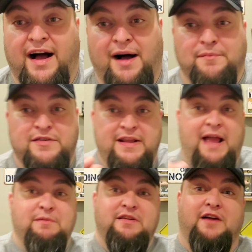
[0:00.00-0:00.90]
Today
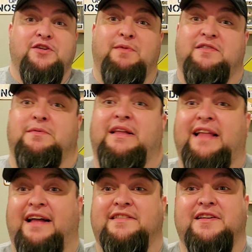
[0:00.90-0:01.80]
I'm going to talk to you about something
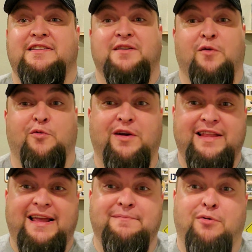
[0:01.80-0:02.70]
that's
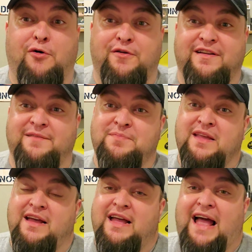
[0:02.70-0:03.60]
really important
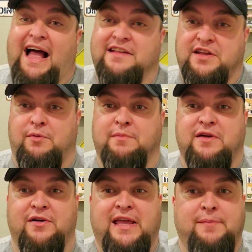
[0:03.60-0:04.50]
as a
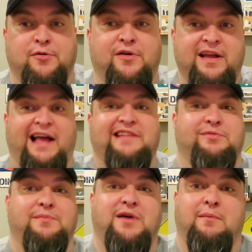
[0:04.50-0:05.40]
reptile keeper, as a
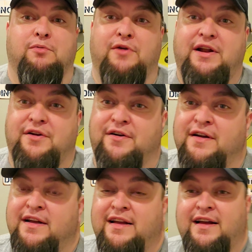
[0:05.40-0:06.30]
reptile breeder.
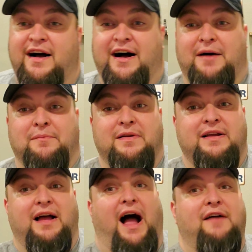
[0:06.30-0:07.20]

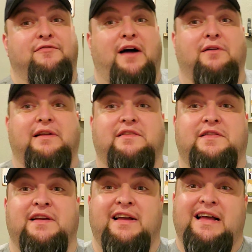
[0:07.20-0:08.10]
I found
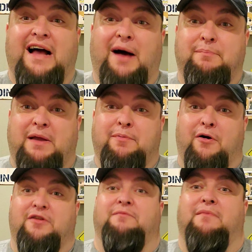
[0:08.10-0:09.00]
it's a big
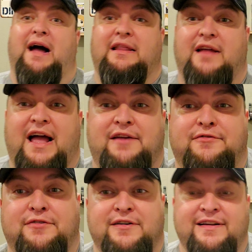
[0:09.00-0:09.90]
part of my
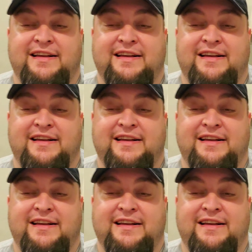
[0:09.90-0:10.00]
life.